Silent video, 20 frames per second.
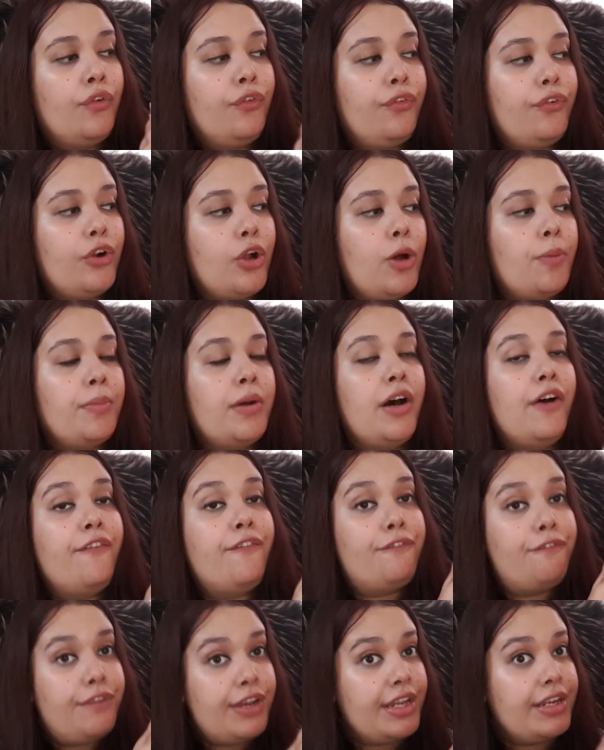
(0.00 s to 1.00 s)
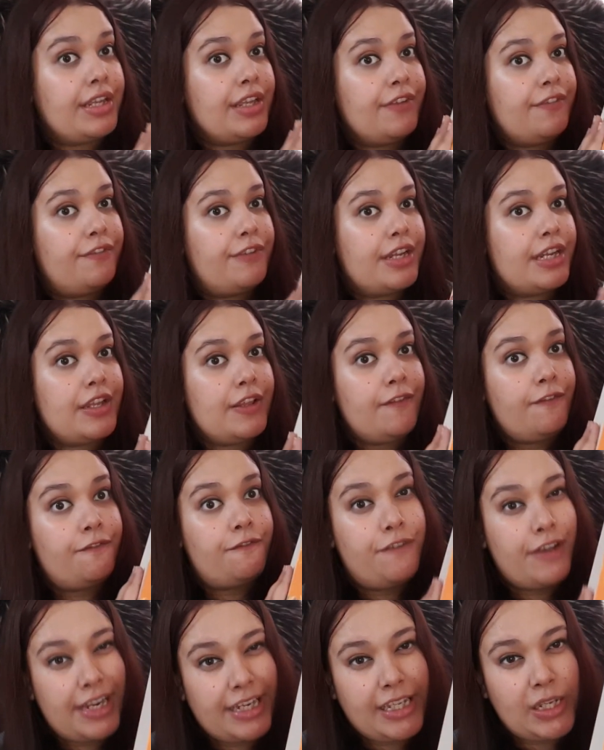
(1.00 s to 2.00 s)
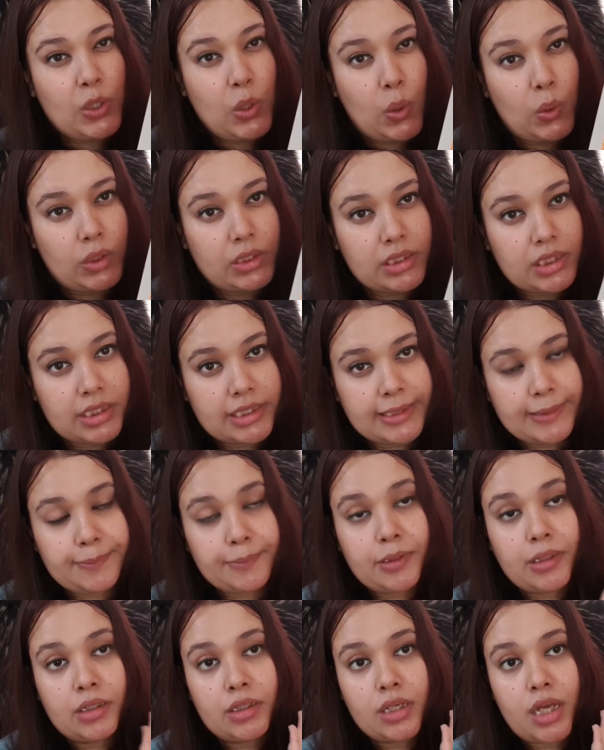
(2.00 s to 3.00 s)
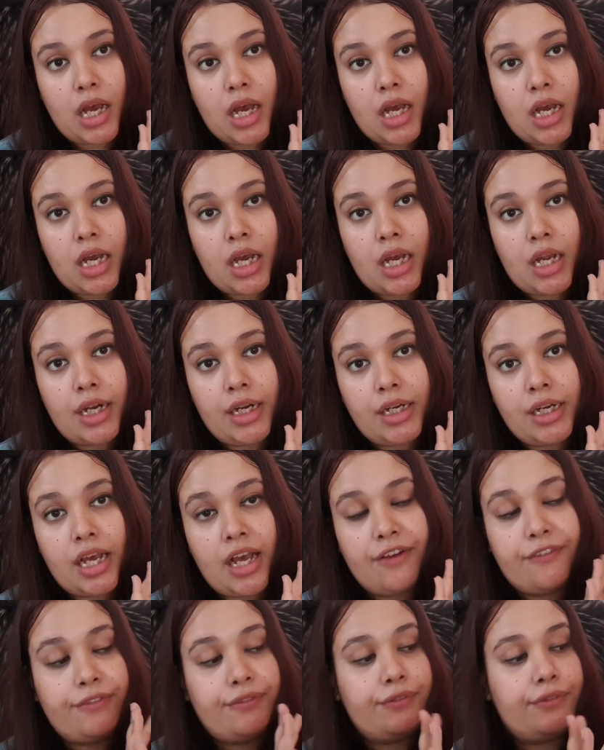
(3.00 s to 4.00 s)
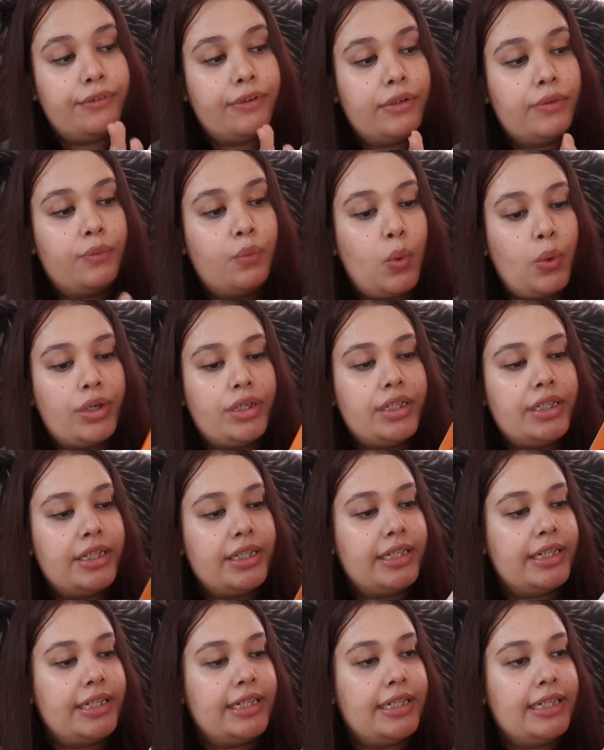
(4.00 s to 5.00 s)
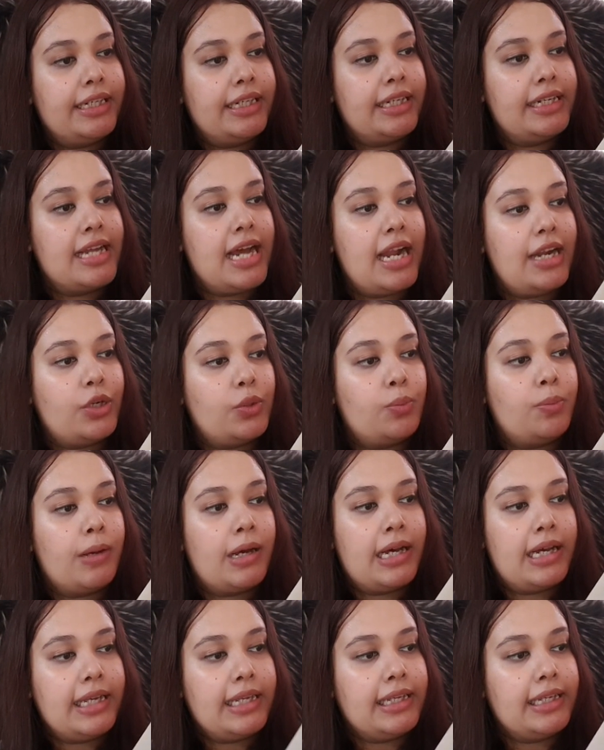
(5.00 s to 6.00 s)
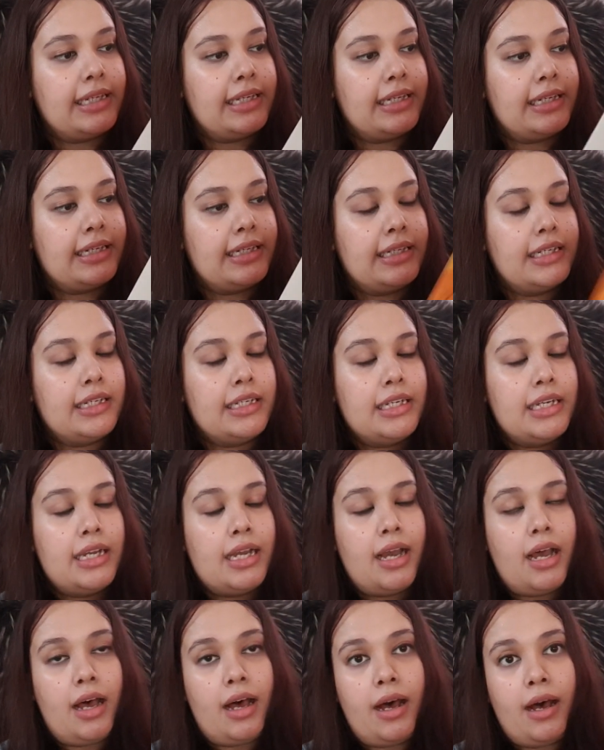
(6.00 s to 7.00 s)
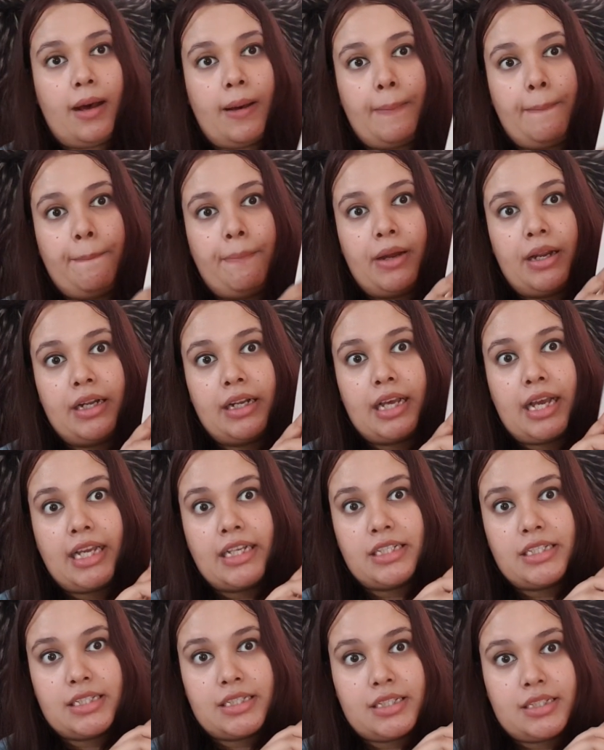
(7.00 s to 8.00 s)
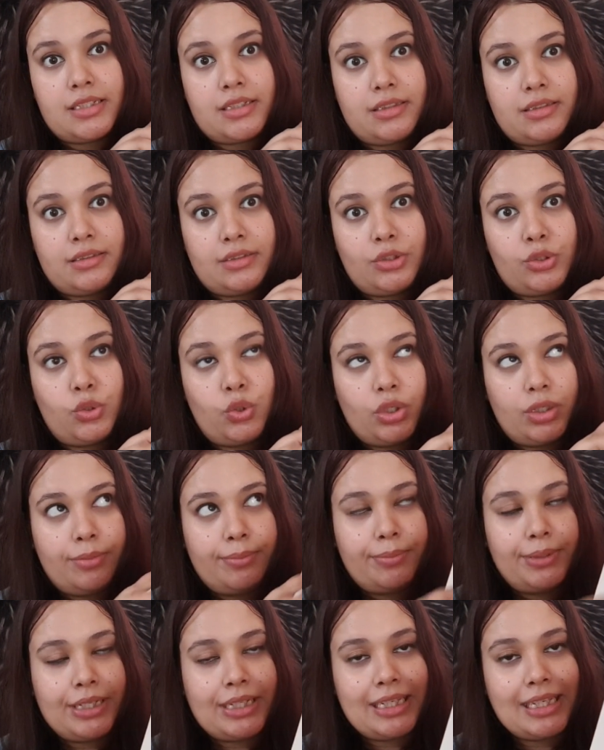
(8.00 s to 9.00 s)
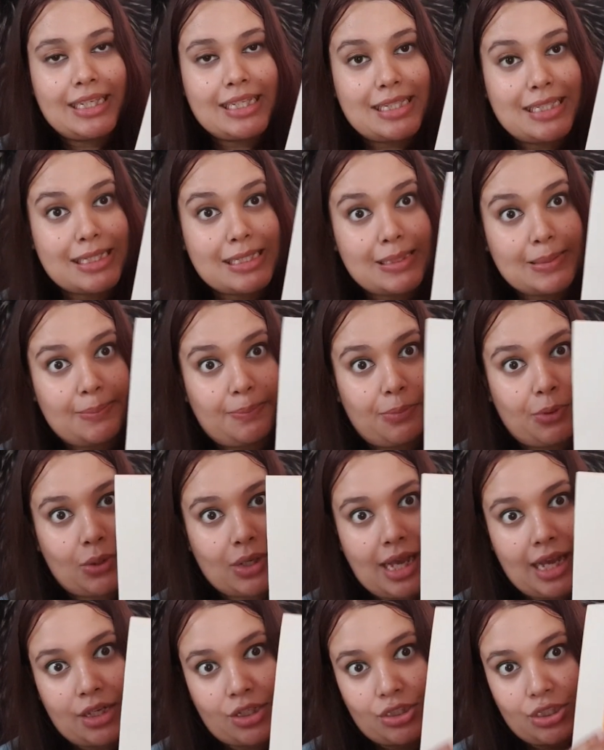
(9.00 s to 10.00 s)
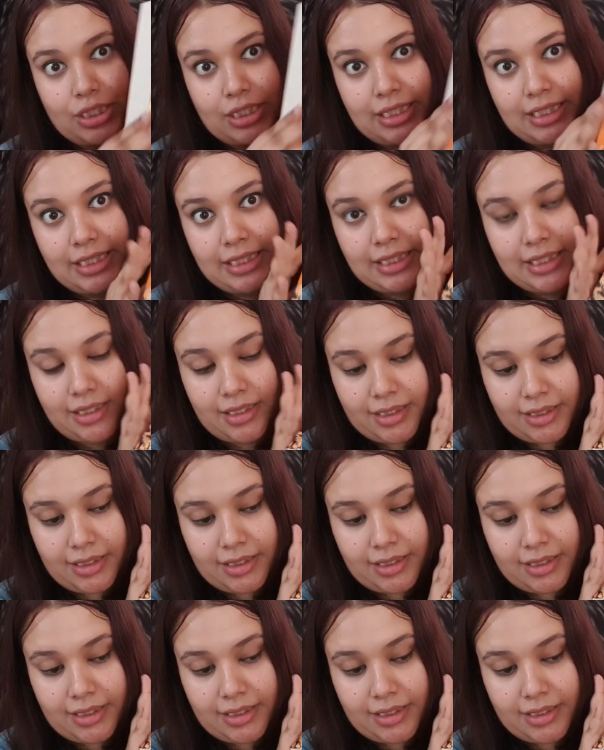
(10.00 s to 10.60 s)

from a very long time, and I've wanted it and had to buy it, but I just couldn't because this book actually